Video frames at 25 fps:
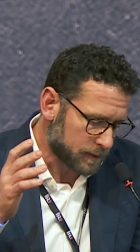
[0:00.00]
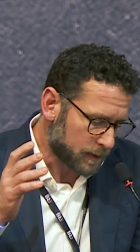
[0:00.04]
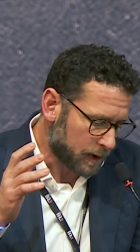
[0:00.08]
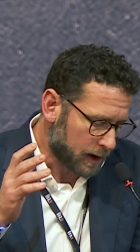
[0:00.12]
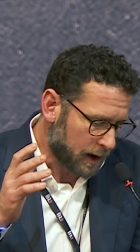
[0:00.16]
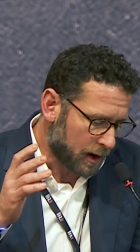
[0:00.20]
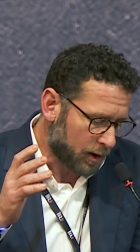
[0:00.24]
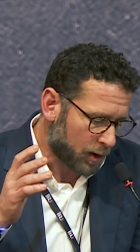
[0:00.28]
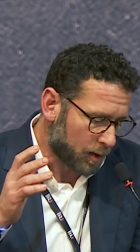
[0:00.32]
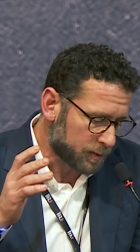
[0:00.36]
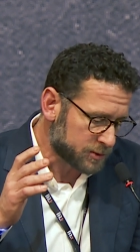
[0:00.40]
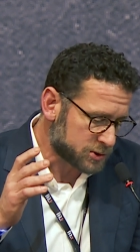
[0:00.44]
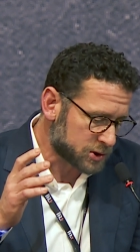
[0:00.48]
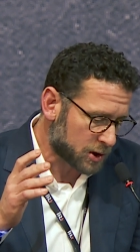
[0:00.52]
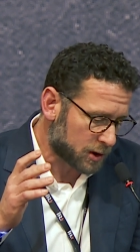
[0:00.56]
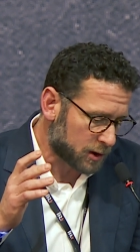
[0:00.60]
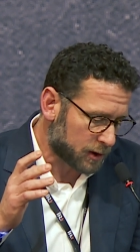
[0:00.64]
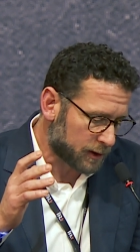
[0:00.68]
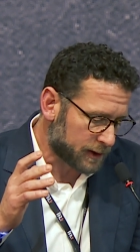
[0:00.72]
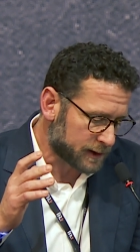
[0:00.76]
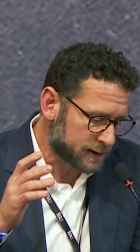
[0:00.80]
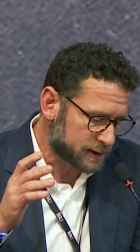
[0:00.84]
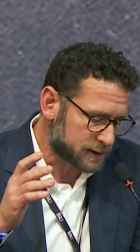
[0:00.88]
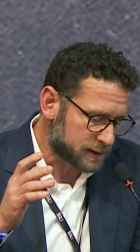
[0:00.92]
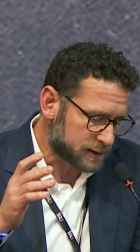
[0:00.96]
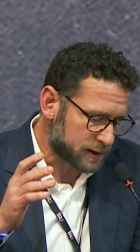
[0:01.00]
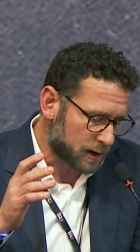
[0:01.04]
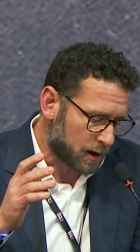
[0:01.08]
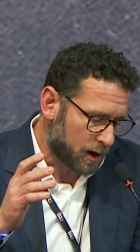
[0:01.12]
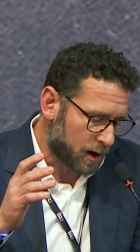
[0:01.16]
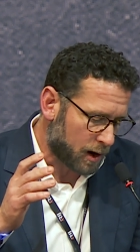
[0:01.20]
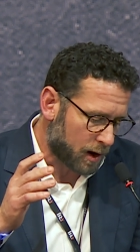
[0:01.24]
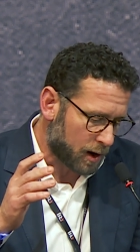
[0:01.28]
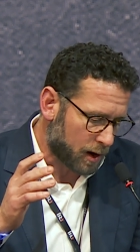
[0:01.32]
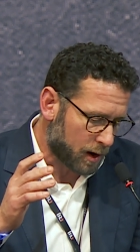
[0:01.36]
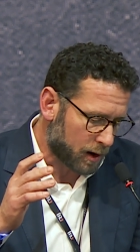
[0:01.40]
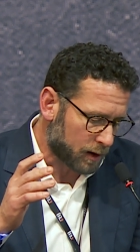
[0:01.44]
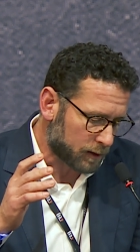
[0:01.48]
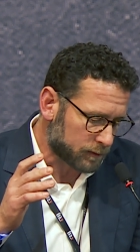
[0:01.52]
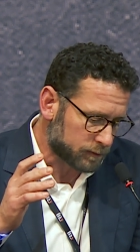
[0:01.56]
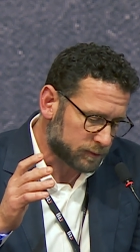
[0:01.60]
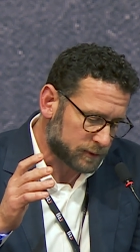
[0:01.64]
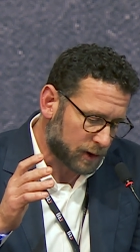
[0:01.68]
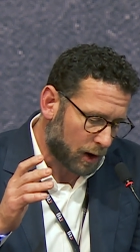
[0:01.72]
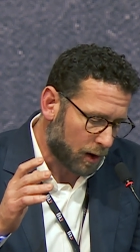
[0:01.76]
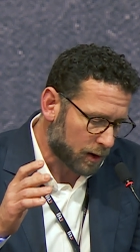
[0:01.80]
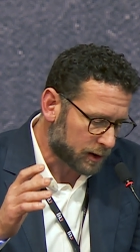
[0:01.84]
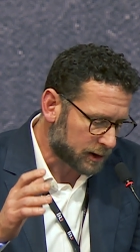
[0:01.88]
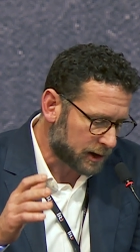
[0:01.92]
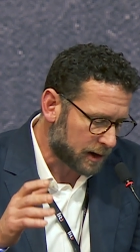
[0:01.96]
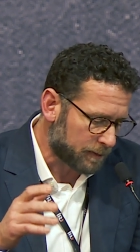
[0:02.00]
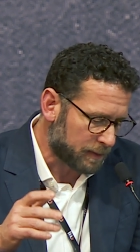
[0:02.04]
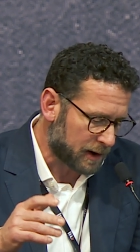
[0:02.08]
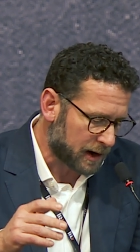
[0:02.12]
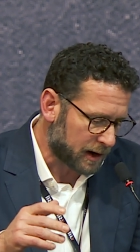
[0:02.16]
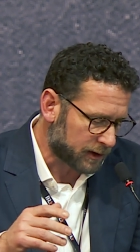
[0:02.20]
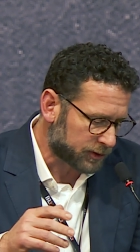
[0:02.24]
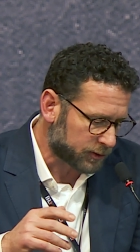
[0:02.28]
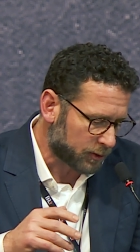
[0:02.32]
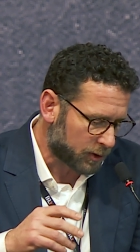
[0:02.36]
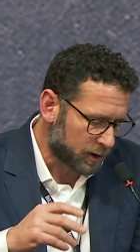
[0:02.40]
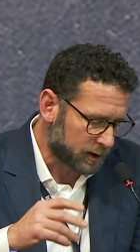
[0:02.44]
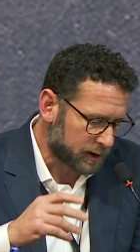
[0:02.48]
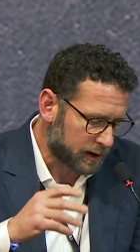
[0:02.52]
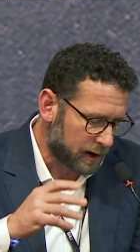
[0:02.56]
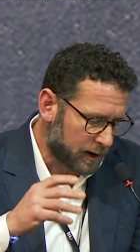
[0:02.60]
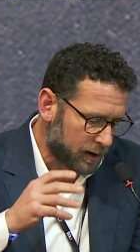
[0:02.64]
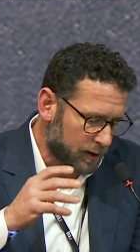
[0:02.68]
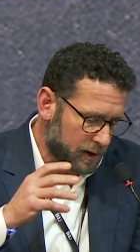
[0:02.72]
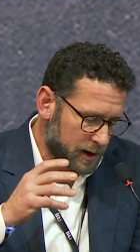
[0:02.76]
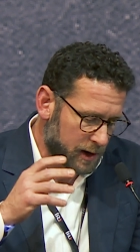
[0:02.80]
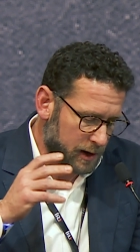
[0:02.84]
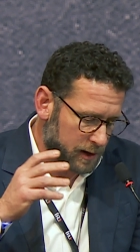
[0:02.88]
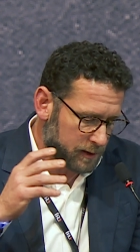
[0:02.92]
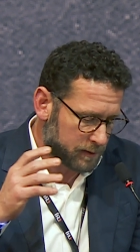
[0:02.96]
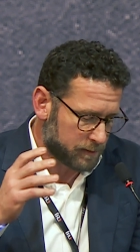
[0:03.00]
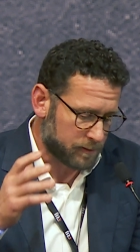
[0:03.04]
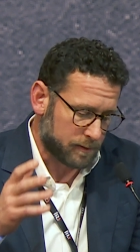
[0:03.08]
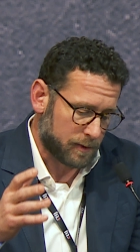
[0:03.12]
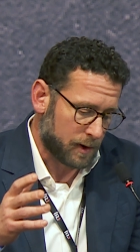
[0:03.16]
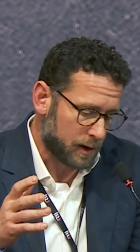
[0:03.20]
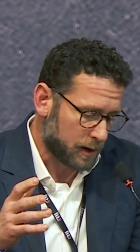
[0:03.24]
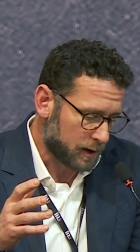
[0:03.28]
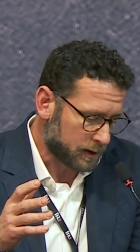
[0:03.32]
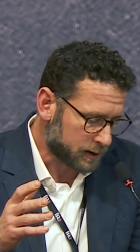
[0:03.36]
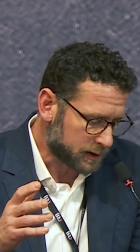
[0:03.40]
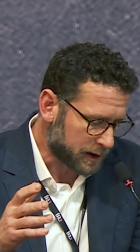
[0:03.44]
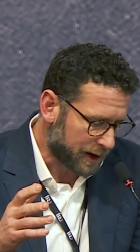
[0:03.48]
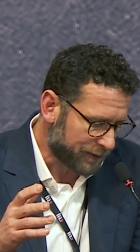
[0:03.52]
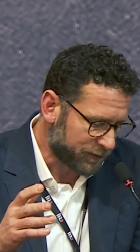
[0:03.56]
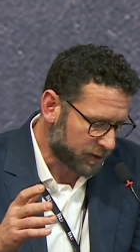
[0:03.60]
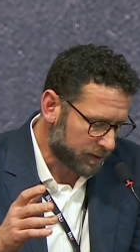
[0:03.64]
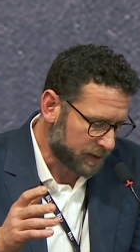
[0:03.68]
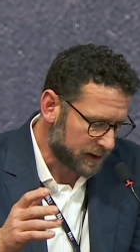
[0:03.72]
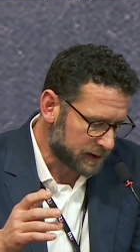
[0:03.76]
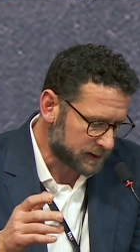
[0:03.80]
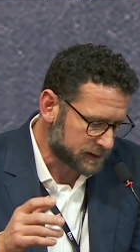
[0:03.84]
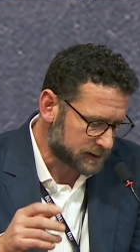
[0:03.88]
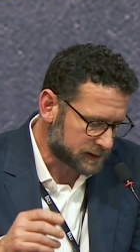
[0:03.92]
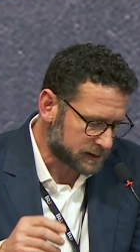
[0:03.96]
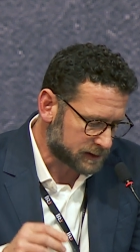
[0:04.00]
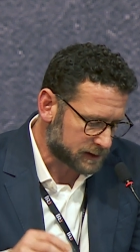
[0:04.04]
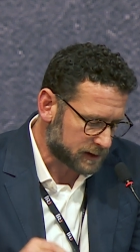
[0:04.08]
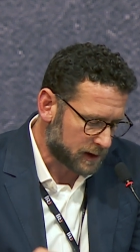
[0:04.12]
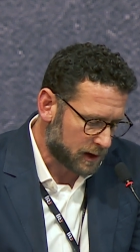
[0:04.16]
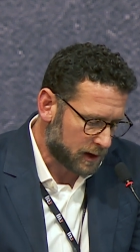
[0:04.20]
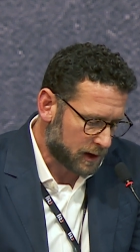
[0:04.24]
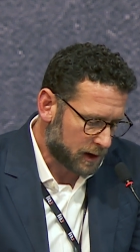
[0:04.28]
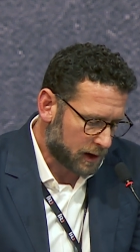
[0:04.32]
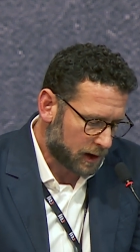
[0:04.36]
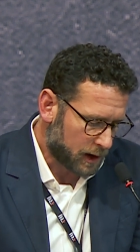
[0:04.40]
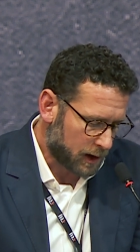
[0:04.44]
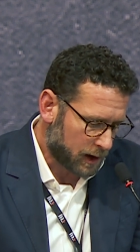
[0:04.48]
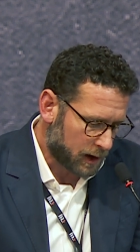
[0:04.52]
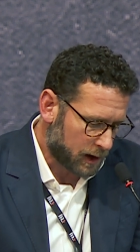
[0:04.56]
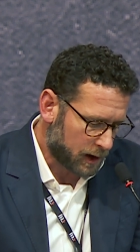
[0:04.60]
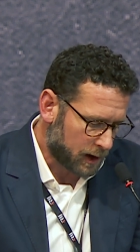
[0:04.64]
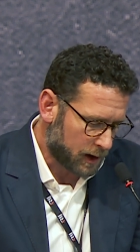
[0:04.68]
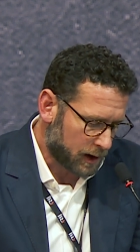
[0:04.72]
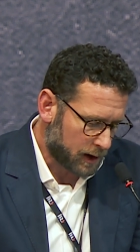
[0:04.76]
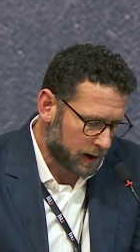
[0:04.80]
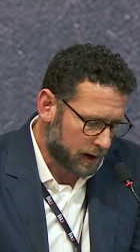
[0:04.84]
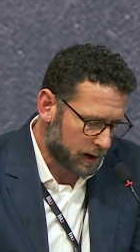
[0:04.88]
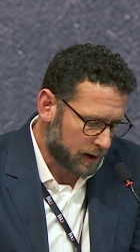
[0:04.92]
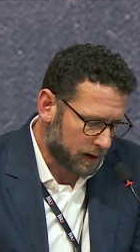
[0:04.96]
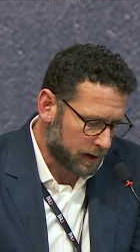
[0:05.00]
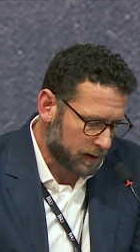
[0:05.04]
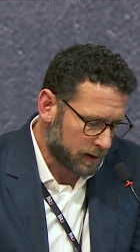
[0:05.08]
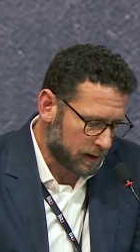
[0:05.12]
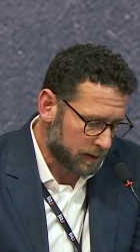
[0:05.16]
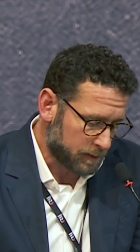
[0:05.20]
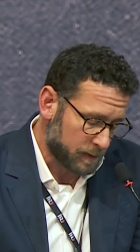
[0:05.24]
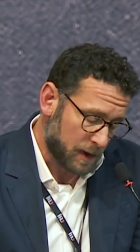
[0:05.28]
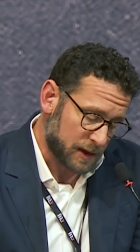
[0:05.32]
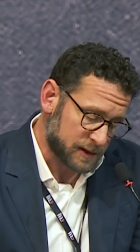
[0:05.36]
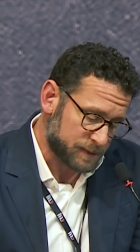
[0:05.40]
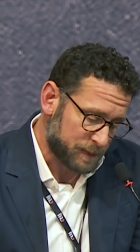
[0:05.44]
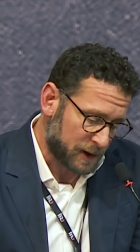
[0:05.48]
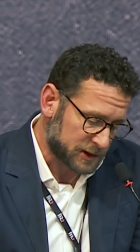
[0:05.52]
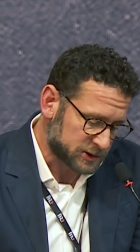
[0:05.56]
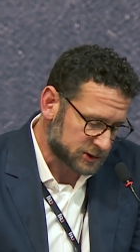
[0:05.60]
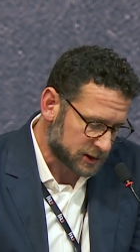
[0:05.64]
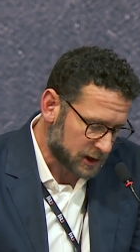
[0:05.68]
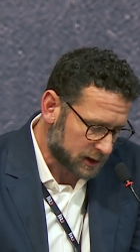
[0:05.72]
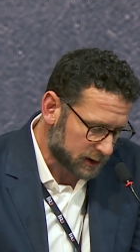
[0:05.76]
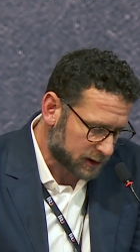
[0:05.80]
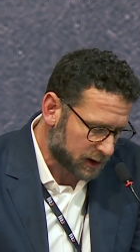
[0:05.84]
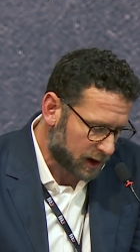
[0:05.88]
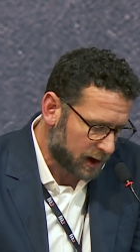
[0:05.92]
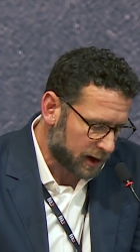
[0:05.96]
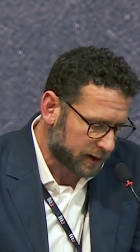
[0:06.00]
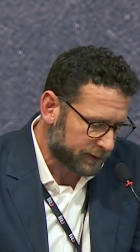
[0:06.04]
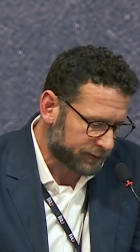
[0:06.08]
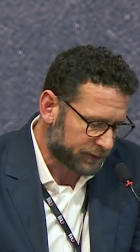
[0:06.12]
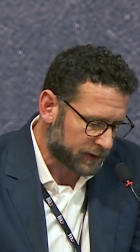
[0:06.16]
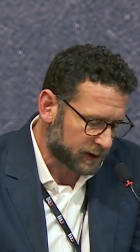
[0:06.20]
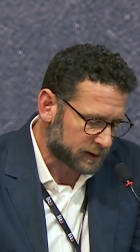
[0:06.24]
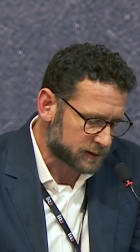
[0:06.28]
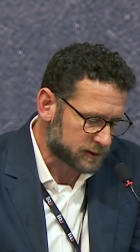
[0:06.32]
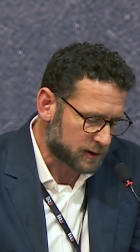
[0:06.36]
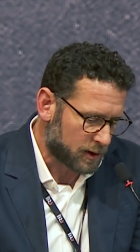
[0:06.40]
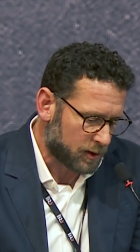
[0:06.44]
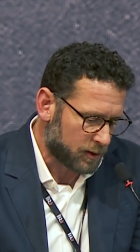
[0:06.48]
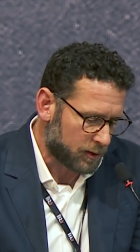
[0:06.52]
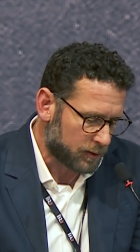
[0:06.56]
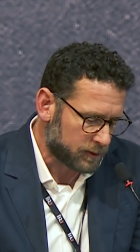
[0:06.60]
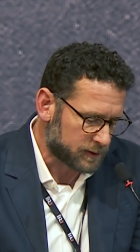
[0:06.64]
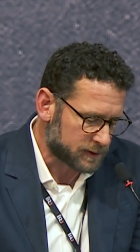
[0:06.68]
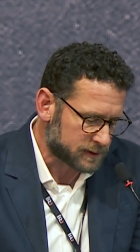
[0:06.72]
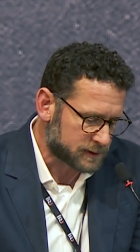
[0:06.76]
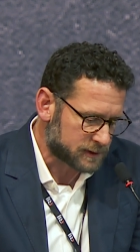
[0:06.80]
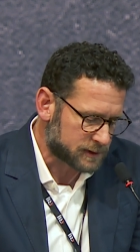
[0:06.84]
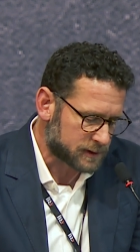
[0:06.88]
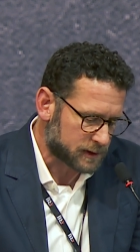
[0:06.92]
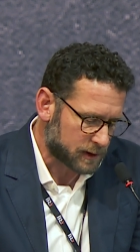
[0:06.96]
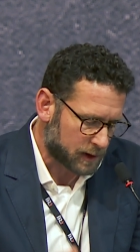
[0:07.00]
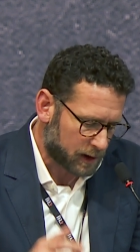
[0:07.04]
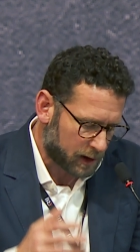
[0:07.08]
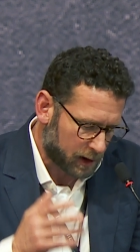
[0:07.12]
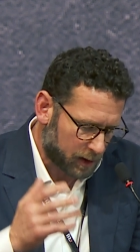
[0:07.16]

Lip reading: Arab journalists are targeted by authoritarian governments, especially in conflict zones.